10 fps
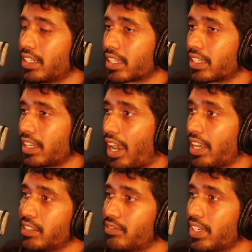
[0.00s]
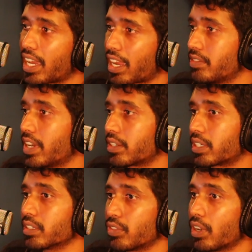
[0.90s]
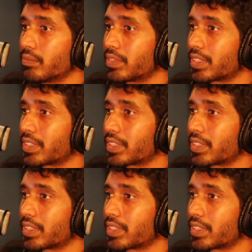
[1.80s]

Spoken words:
Like, I didn't feel like I ever had to conform.